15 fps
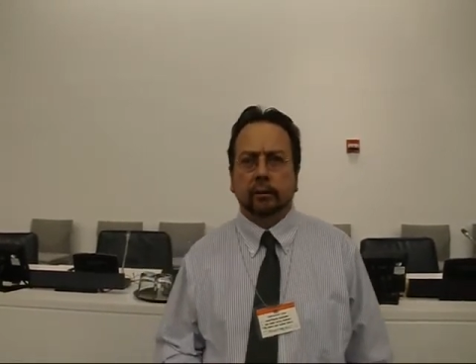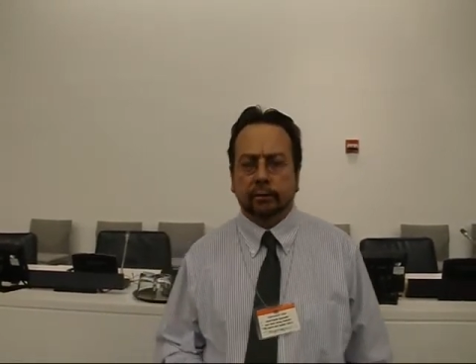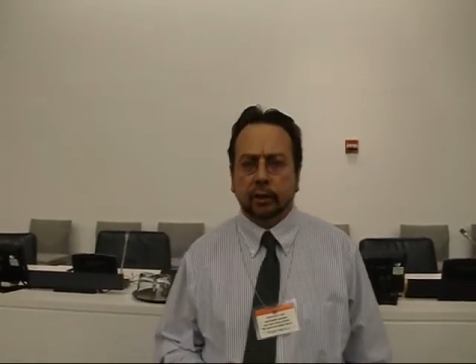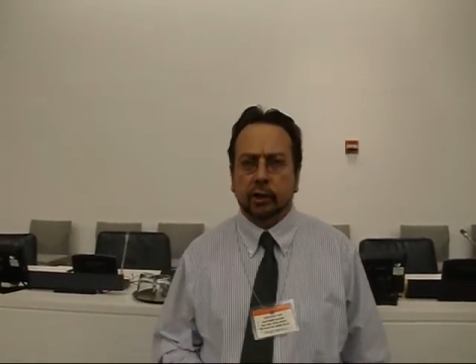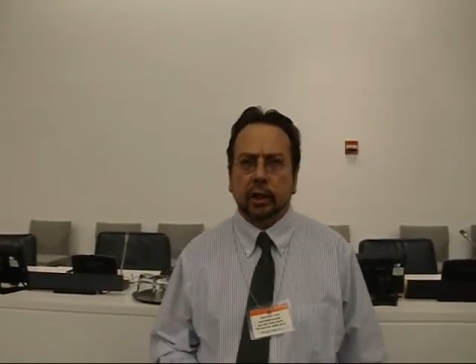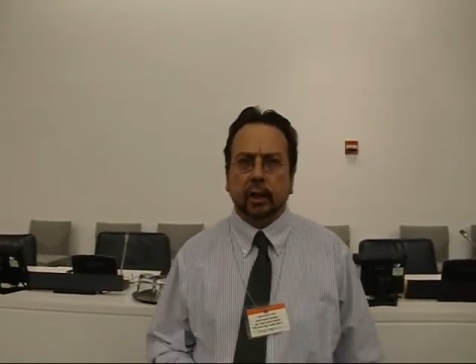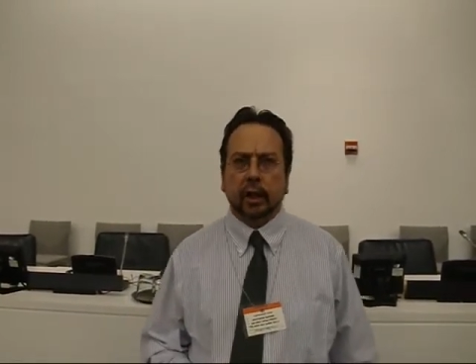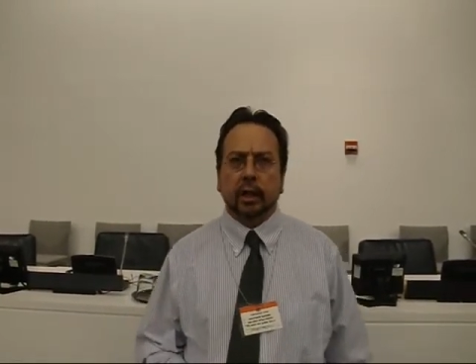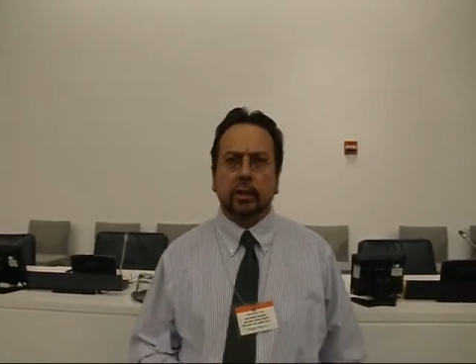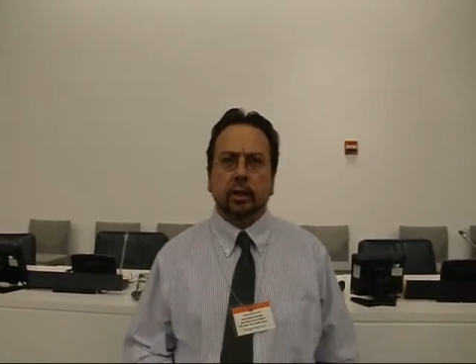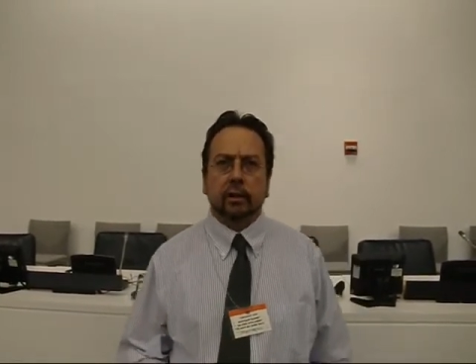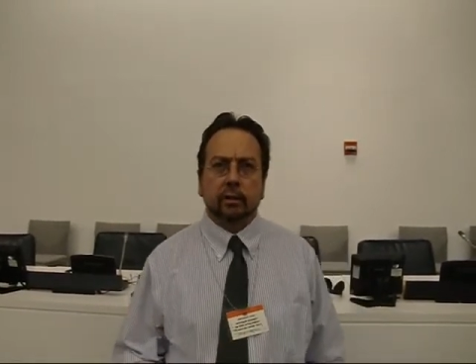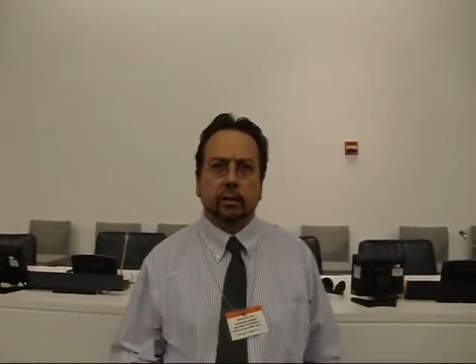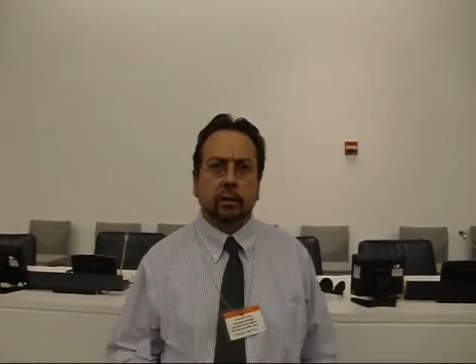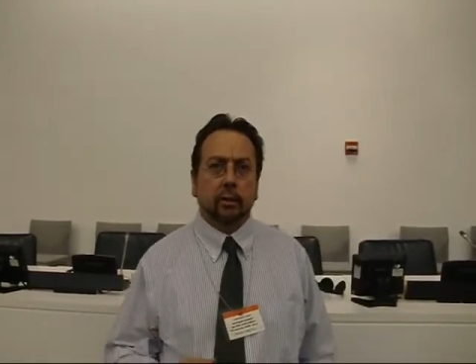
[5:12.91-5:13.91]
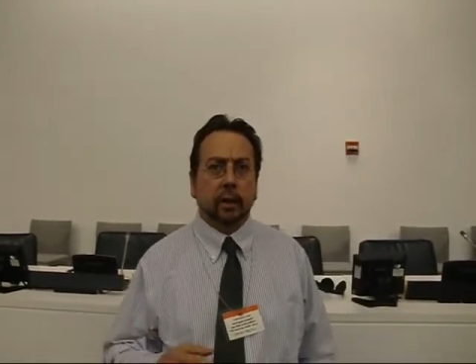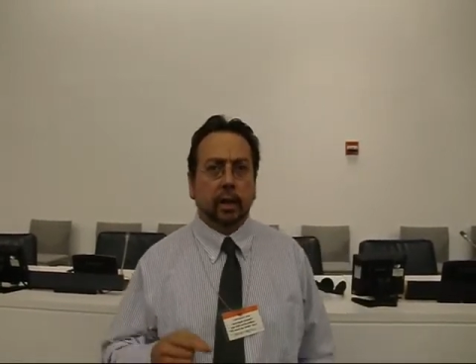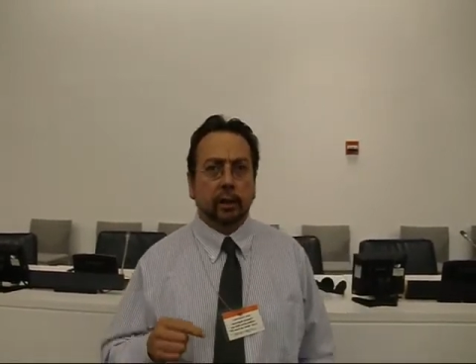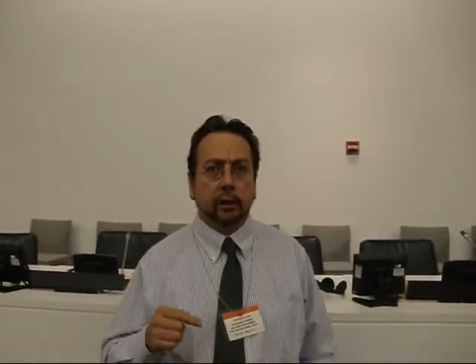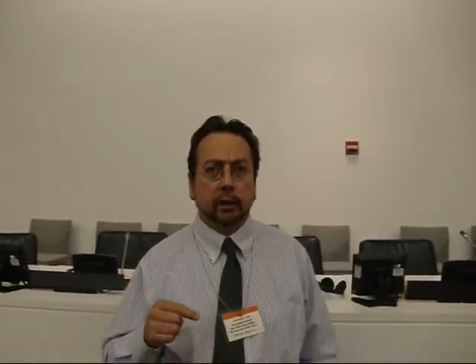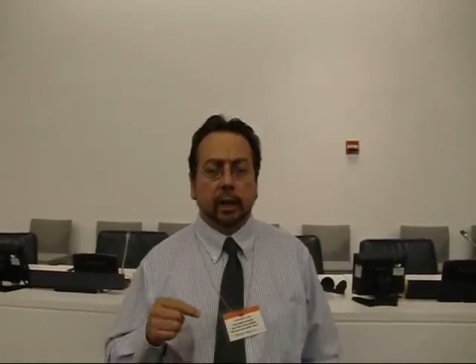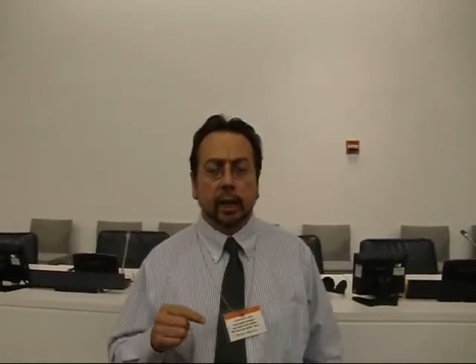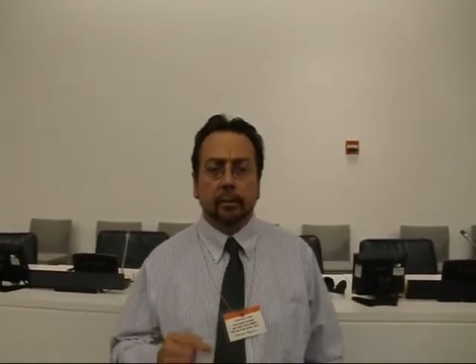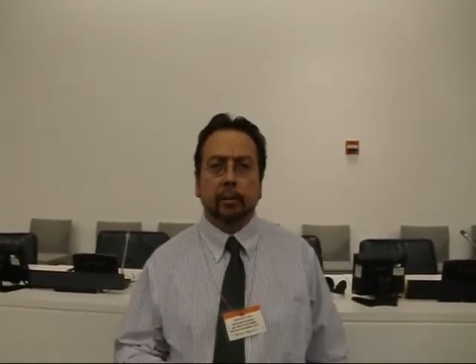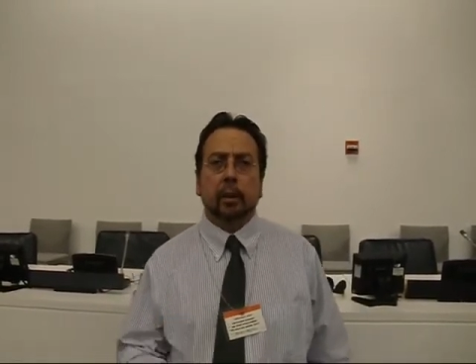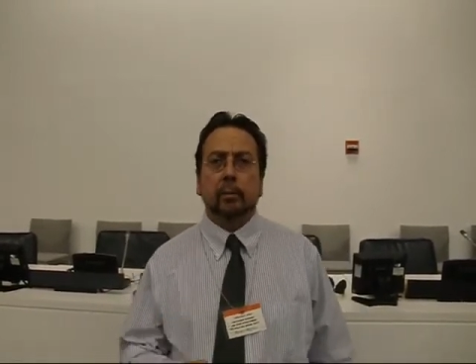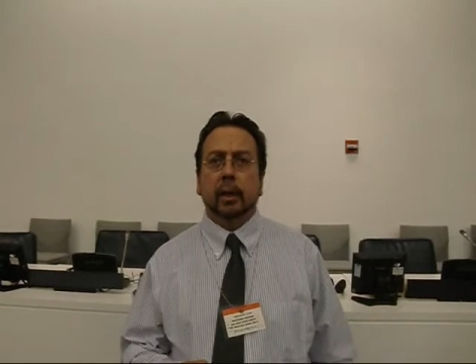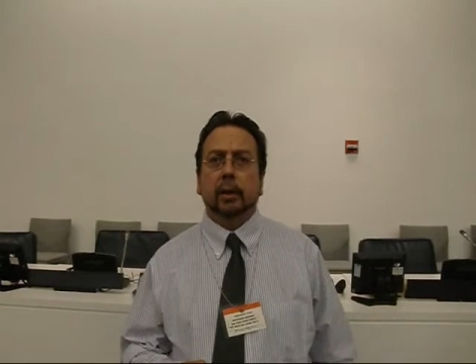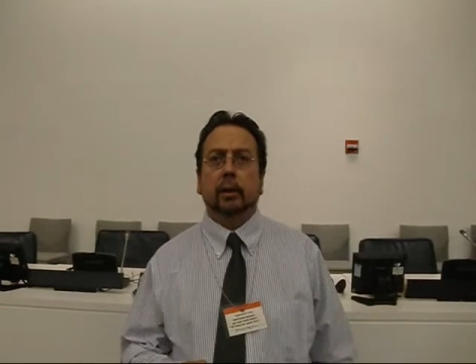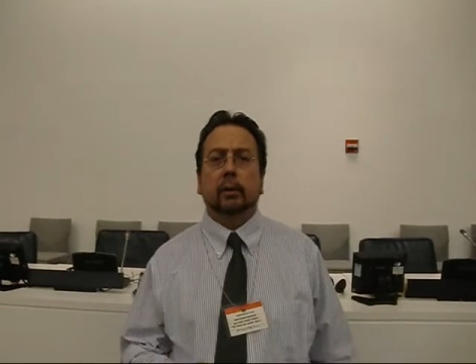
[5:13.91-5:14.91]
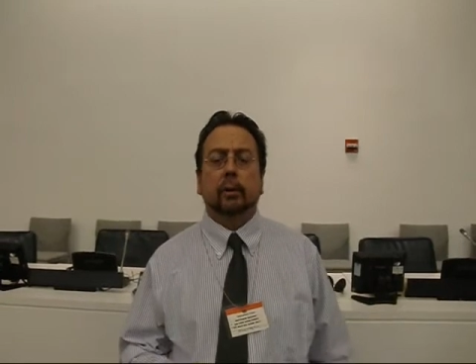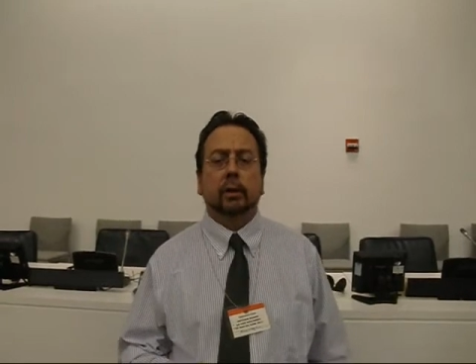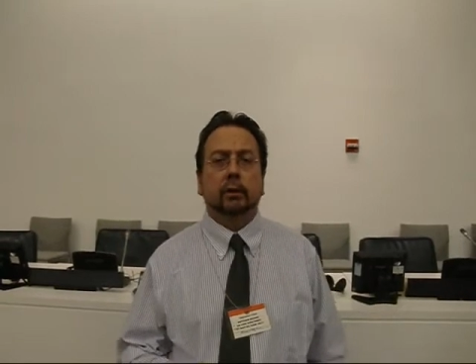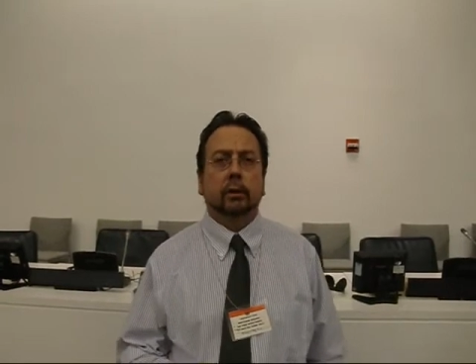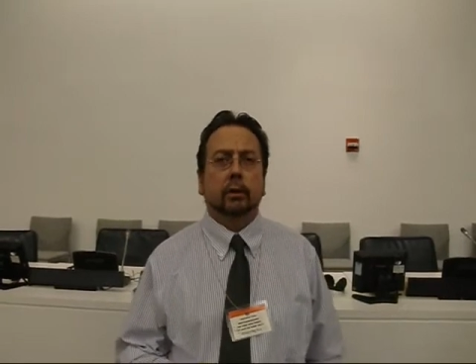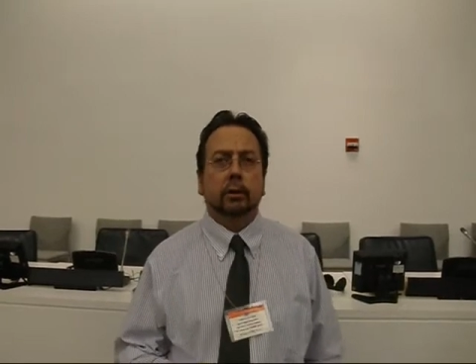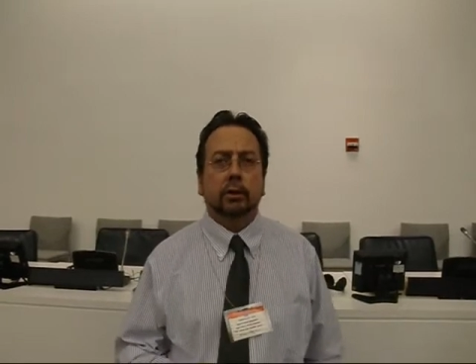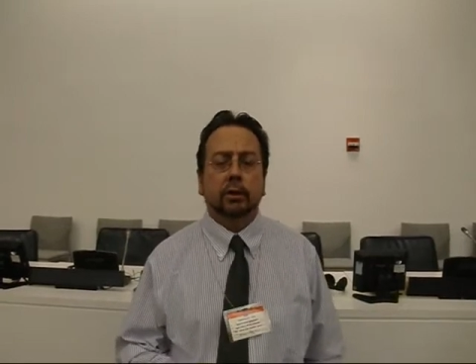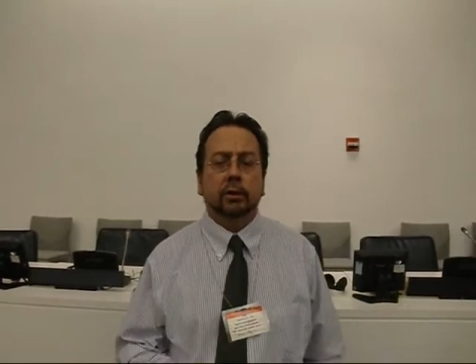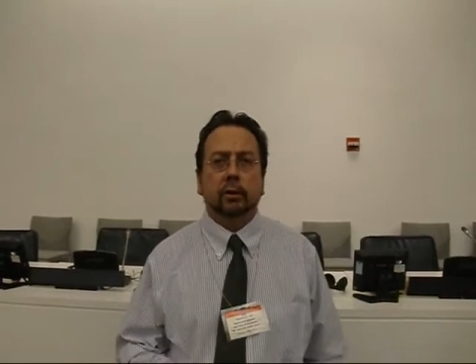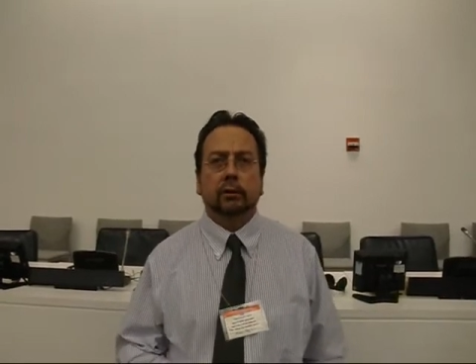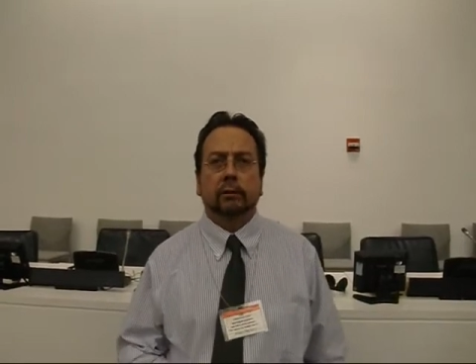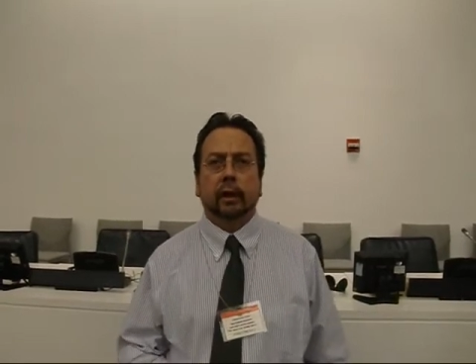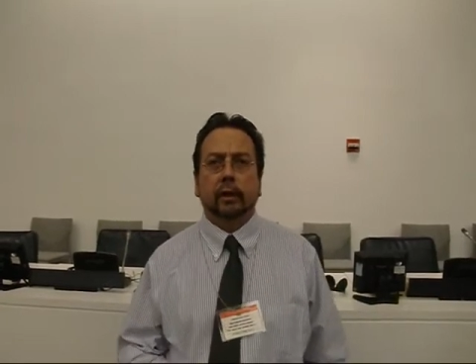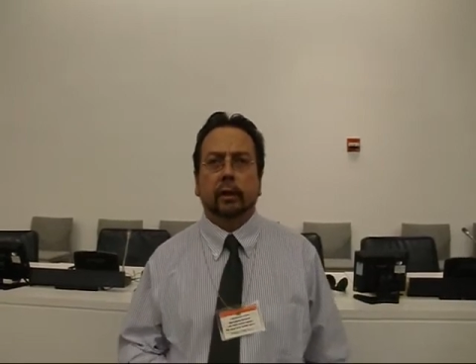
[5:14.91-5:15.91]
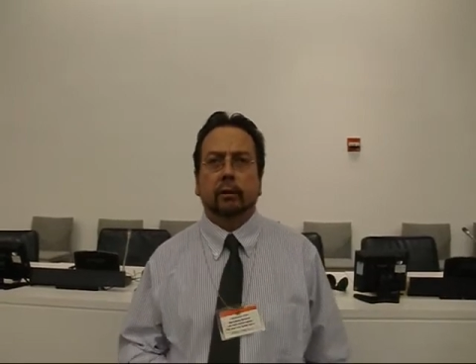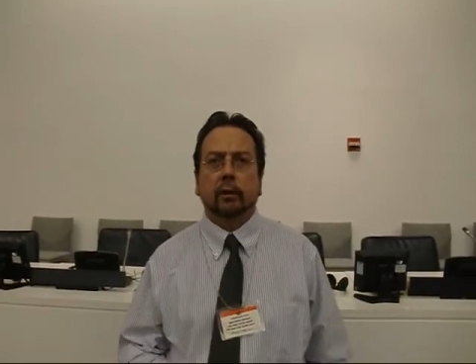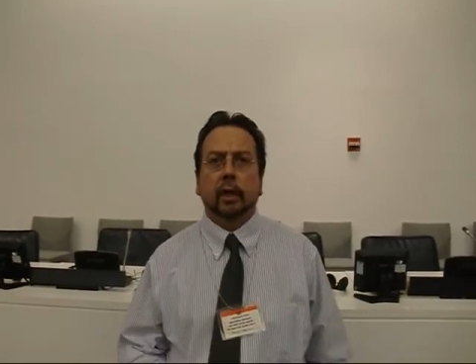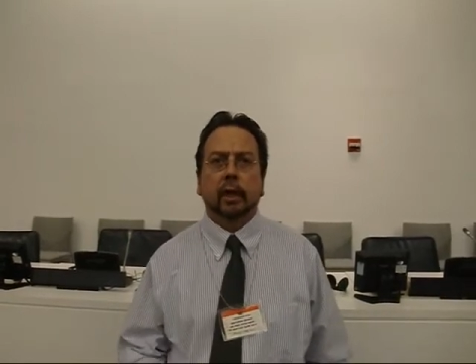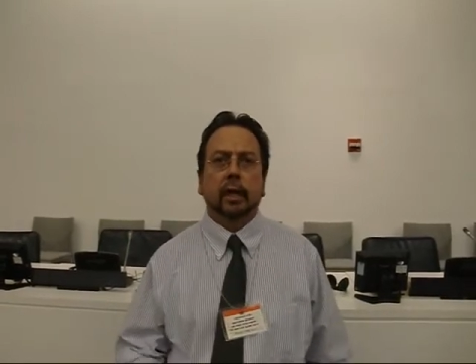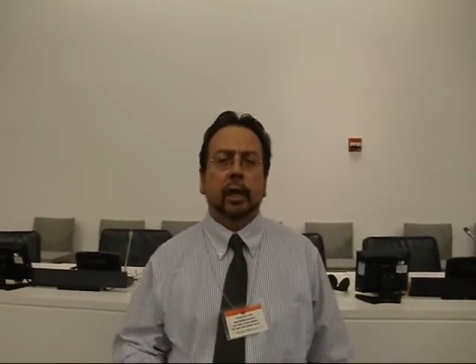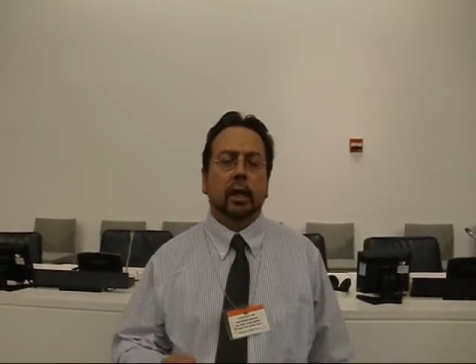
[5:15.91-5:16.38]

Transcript: fishing nations to either implement the resolutions effectively,